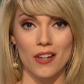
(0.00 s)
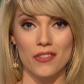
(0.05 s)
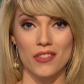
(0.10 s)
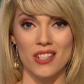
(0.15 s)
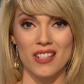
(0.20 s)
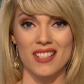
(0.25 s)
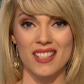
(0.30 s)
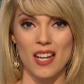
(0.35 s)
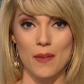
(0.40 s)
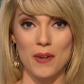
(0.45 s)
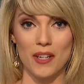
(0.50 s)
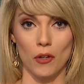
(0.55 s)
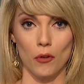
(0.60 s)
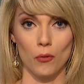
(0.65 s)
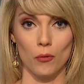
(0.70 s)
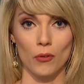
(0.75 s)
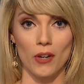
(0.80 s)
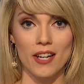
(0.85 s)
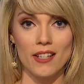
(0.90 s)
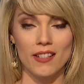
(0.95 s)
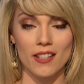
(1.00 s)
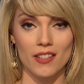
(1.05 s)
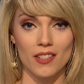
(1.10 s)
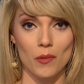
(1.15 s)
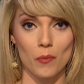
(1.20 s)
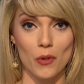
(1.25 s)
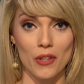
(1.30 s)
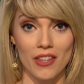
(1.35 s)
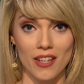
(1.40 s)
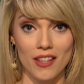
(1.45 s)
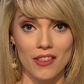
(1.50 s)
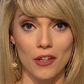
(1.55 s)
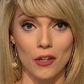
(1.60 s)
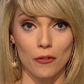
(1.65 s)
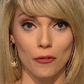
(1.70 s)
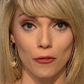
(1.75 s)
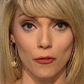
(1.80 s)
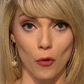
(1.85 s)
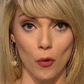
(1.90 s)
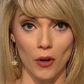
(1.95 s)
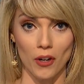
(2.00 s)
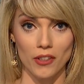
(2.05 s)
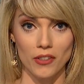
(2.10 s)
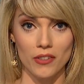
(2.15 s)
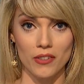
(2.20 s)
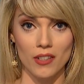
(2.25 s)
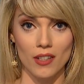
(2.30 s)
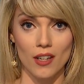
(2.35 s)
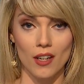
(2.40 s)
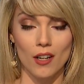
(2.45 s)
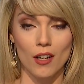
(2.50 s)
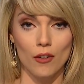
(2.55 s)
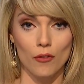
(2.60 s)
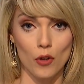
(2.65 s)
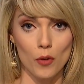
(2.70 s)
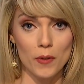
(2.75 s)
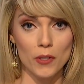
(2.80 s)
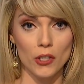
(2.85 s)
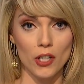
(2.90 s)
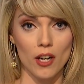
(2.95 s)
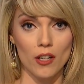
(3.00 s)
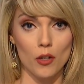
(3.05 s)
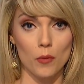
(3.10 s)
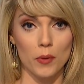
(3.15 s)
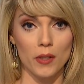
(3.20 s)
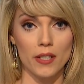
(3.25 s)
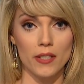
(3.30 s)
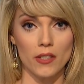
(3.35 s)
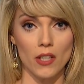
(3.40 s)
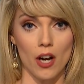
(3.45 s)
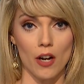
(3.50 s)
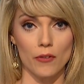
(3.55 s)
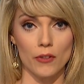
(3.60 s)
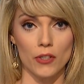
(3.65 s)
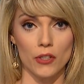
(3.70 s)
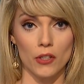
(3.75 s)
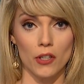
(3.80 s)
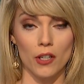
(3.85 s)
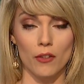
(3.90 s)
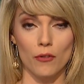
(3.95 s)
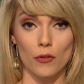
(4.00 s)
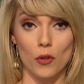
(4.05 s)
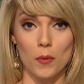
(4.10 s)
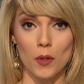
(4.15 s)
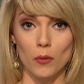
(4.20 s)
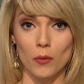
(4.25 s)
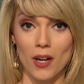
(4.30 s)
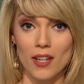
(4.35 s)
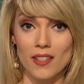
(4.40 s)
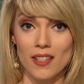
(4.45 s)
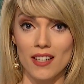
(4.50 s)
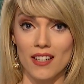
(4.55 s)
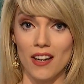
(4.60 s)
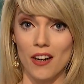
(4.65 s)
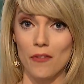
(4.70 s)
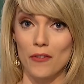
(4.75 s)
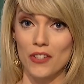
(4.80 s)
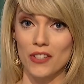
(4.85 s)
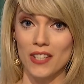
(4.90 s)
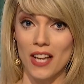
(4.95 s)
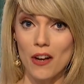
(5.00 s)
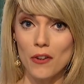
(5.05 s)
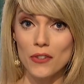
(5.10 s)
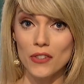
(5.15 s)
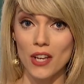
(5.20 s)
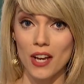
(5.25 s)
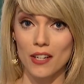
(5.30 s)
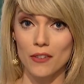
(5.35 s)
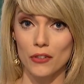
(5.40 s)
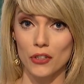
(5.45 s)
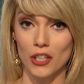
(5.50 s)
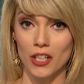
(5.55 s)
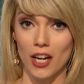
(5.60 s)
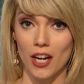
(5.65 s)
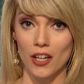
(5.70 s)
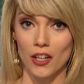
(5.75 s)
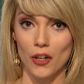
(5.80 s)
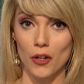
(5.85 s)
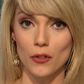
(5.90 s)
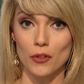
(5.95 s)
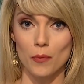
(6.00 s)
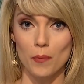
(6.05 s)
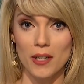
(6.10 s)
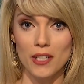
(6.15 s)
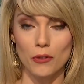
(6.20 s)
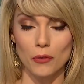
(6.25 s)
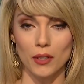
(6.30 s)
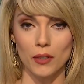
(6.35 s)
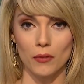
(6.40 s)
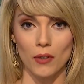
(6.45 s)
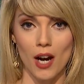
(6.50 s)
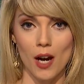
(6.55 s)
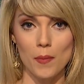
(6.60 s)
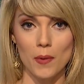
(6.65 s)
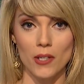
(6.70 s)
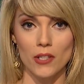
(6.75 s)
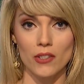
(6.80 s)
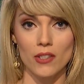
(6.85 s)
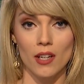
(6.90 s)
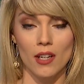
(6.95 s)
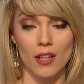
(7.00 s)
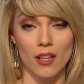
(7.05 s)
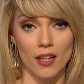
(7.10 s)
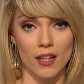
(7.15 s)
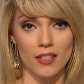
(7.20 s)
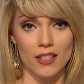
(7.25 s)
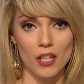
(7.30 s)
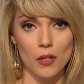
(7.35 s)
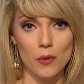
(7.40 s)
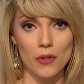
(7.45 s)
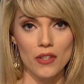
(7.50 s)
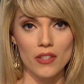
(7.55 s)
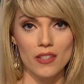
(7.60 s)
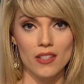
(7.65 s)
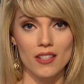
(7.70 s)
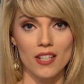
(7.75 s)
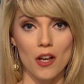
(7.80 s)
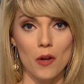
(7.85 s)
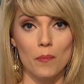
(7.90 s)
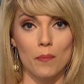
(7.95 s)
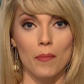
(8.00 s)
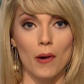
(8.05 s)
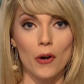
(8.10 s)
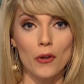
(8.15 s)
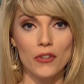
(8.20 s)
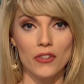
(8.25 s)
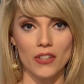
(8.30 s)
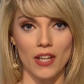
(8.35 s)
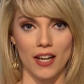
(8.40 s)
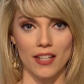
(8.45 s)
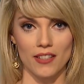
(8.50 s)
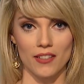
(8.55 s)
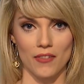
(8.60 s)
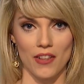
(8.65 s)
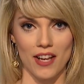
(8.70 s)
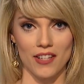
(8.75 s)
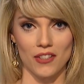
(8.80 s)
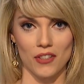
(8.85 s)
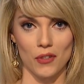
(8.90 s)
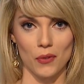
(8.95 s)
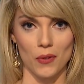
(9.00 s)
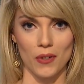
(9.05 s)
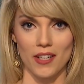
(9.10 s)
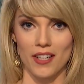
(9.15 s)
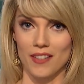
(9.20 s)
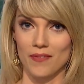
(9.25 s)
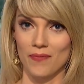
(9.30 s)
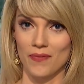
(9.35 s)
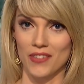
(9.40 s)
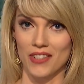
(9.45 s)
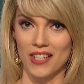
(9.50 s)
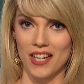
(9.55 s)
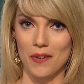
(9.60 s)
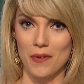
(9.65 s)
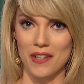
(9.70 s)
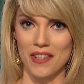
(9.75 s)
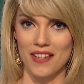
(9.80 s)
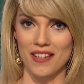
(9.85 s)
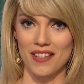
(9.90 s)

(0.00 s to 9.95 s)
of systemic racism within their force. Former Chicago police officer and former resident of the South Side of Chicago, Dimitri Roberts, is here with us to tell both sides of that story. Stay with